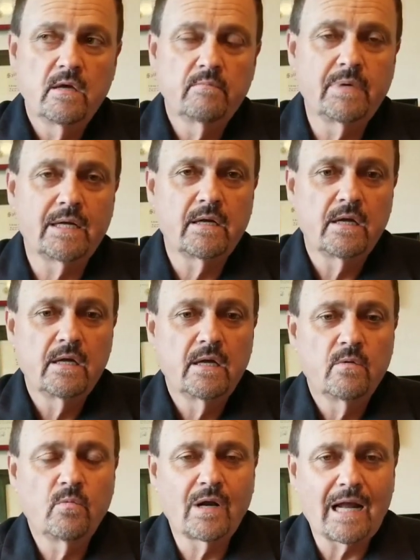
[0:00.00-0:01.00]
But
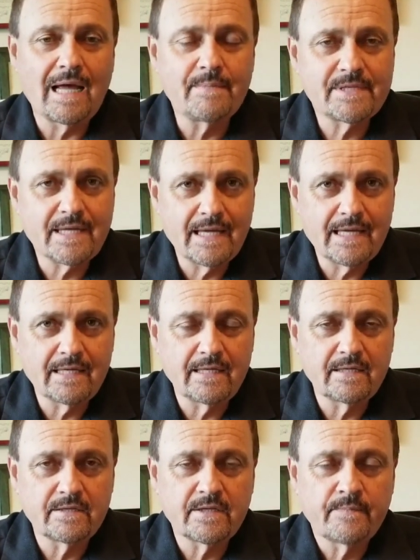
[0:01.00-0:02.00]
What I'm saying
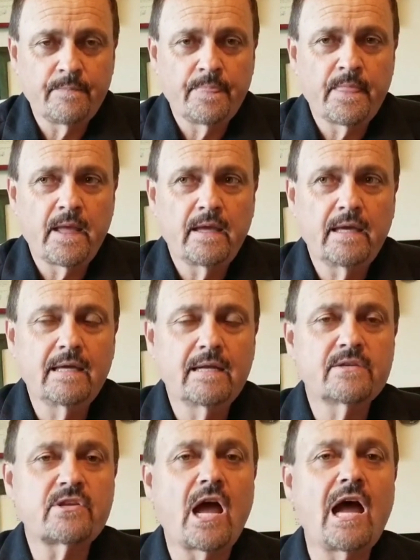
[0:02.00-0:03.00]
is, it
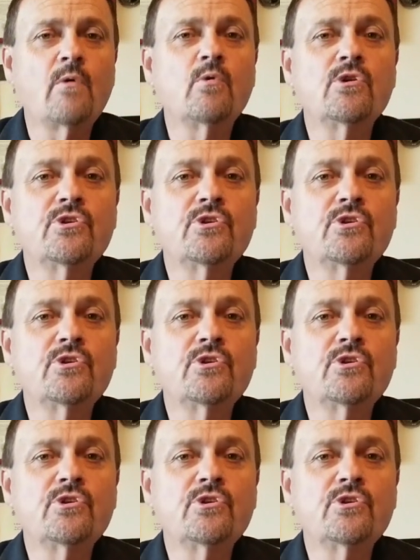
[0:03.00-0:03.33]
is our